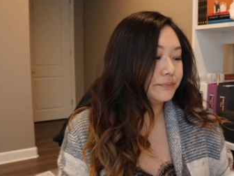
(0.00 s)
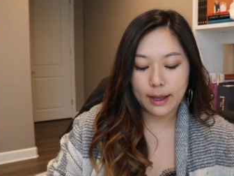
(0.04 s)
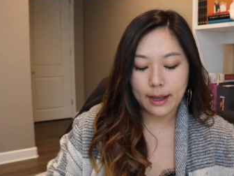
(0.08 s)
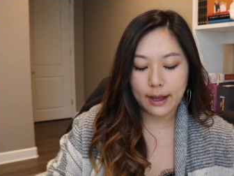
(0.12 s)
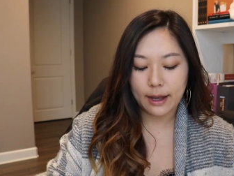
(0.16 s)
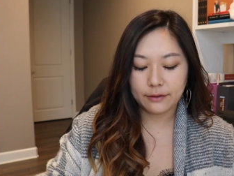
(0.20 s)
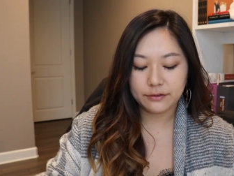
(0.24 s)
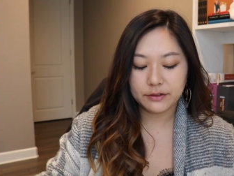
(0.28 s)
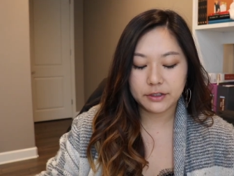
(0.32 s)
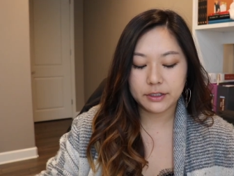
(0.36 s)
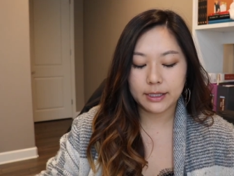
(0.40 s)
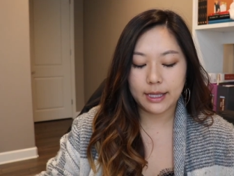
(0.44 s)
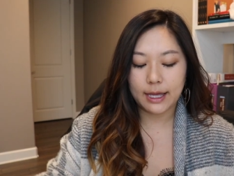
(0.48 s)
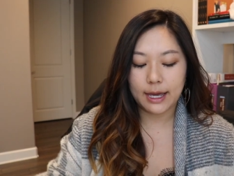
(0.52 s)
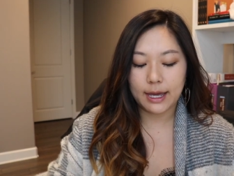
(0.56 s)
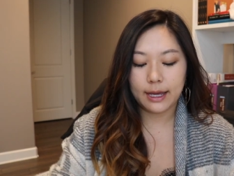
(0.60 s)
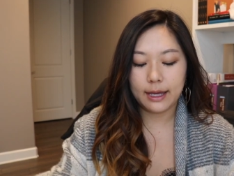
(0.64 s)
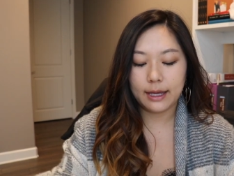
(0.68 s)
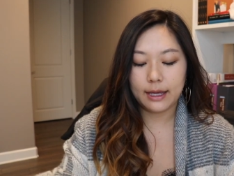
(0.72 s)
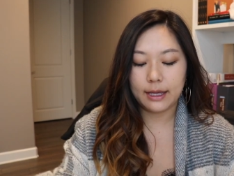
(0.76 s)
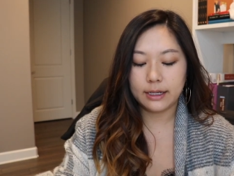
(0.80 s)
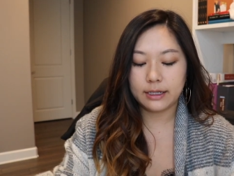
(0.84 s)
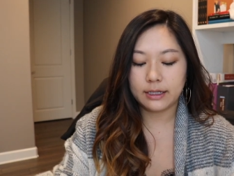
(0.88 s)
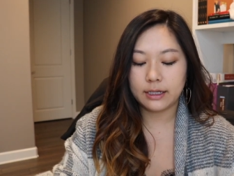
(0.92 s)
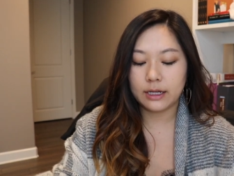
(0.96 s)
After
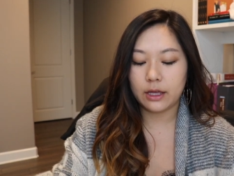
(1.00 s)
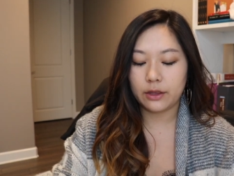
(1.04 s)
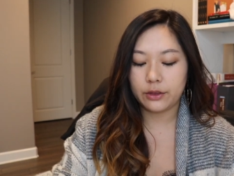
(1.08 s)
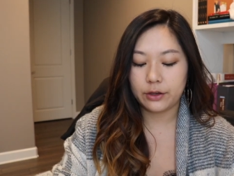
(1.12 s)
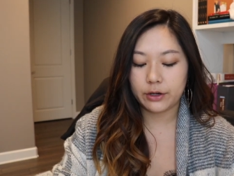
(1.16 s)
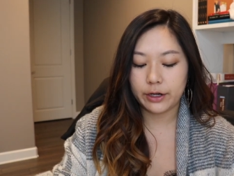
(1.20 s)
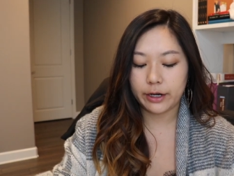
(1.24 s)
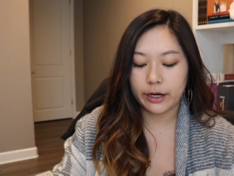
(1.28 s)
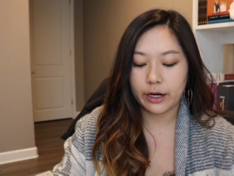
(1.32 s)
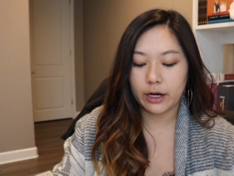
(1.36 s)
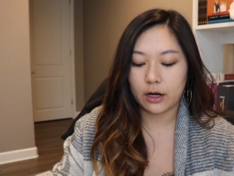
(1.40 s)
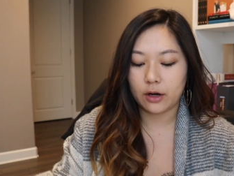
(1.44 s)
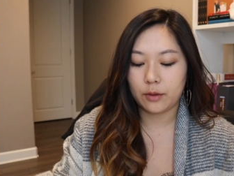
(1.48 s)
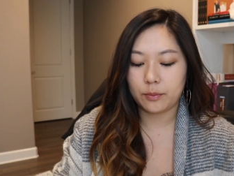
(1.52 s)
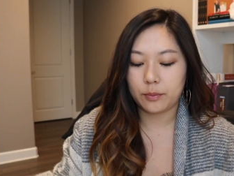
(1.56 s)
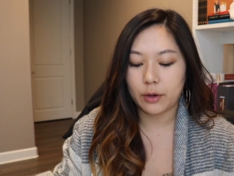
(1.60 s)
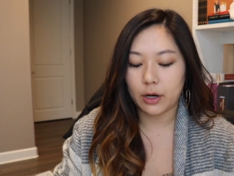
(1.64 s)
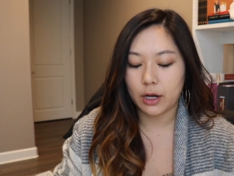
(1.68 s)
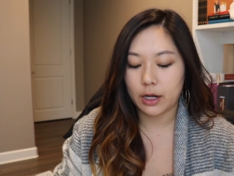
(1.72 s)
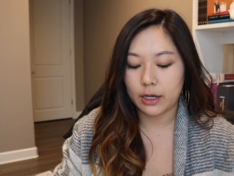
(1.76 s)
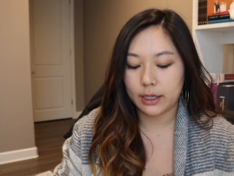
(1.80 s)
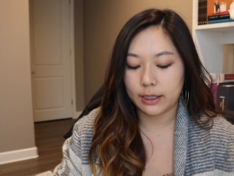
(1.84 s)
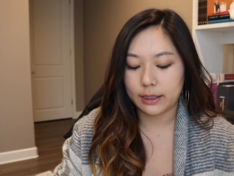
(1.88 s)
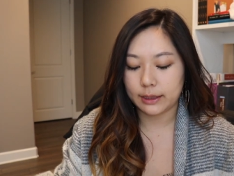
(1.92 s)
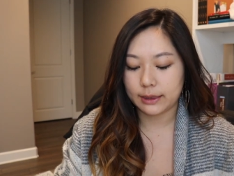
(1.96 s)
that, another hair
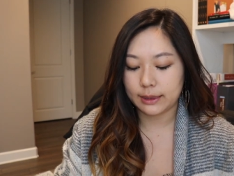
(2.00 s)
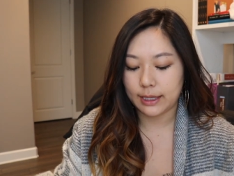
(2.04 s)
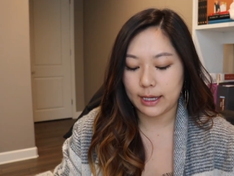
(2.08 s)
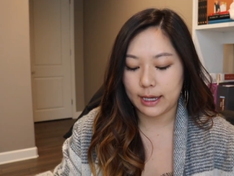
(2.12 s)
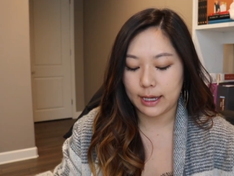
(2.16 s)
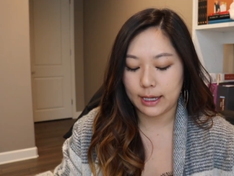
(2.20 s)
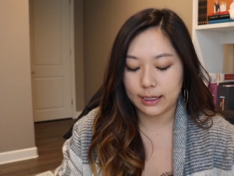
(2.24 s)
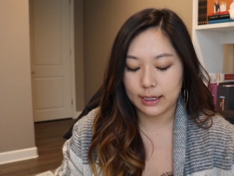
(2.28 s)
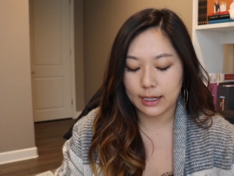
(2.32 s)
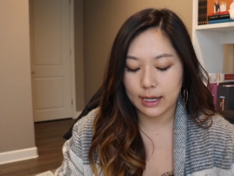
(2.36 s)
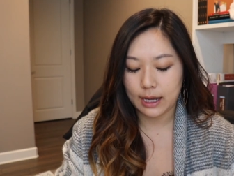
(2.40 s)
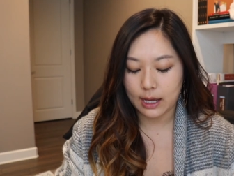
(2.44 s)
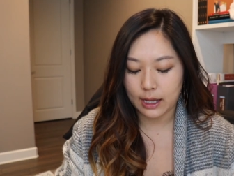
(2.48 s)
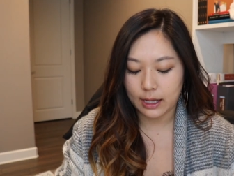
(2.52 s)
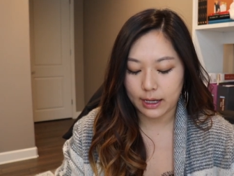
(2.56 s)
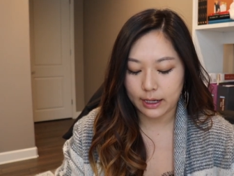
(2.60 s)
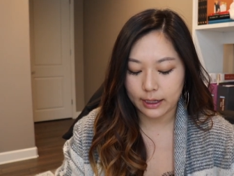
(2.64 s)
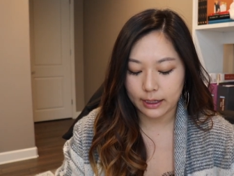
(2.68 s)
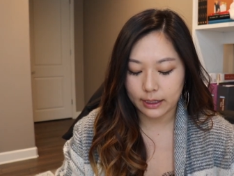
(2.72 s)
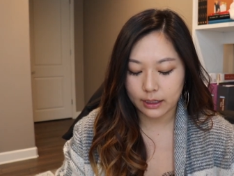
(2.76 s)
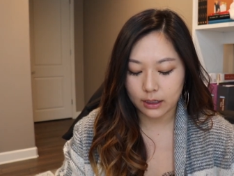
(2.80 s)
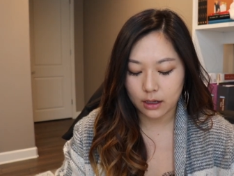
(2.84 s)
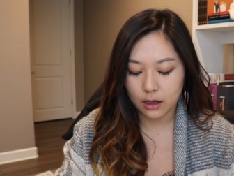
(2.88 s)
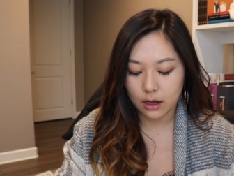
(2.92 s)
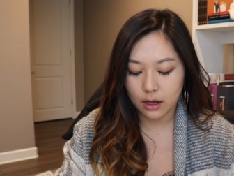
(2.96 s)
product that
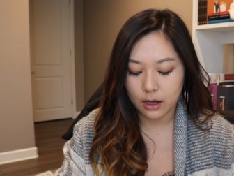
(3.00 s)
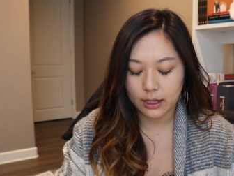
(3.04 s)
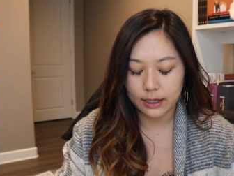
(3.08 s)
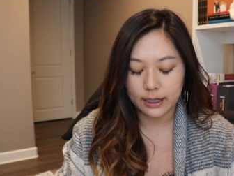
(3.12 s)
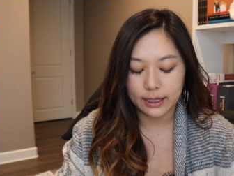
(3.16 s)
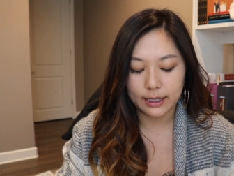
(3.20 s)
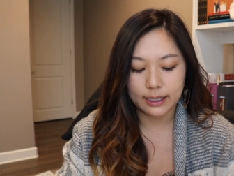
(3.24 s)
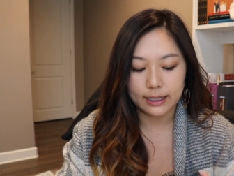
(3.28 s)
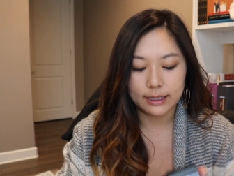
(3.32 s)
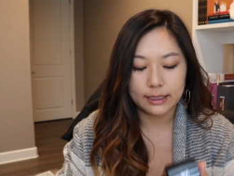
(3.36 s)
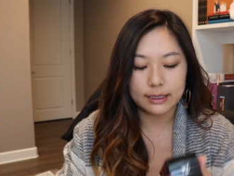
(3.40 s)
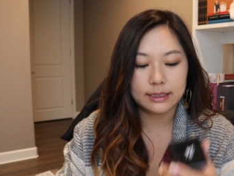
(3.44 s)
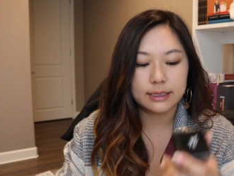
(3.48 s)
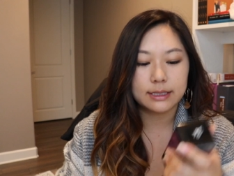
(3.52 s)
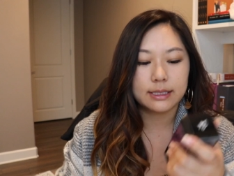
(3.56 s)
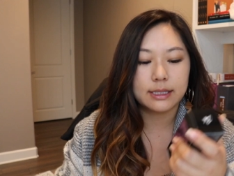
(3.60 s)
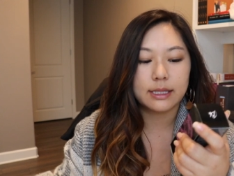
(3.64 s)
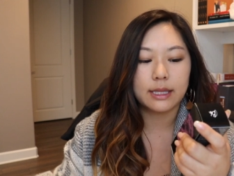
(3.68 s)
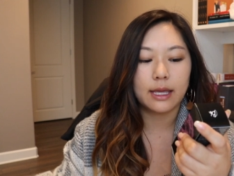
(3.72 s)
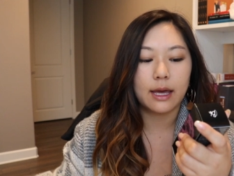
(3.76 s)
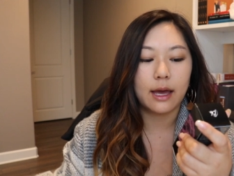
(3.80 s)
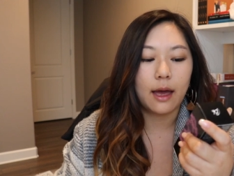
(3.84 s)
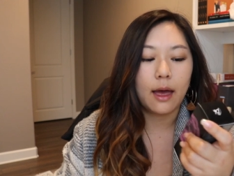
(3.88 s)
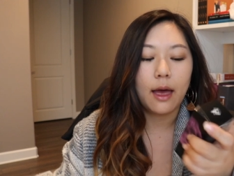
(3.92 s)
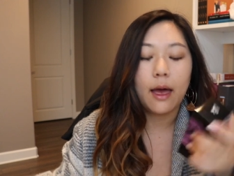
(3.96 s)
I got is
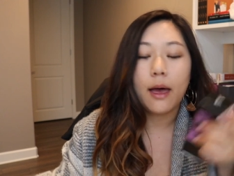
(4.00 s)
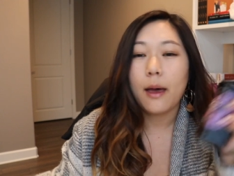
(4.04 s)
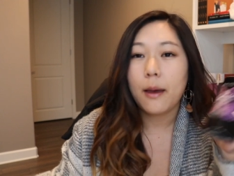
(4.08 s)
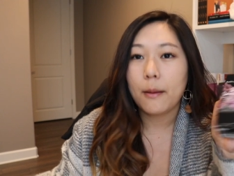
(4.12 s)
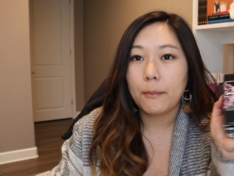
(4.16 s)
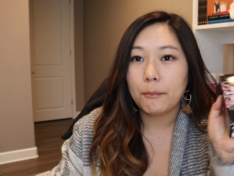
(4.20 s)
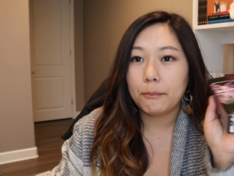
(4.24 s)
the